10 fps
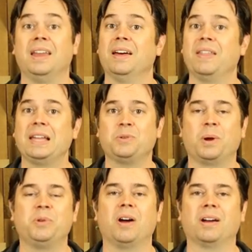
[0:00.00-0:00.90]
Now that's what
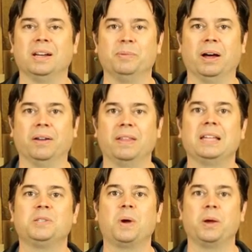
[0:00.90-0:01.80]
I'm talking about.
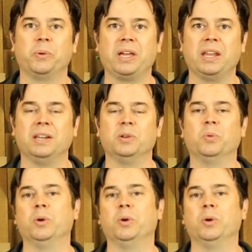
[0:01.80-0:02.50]
That's why we get into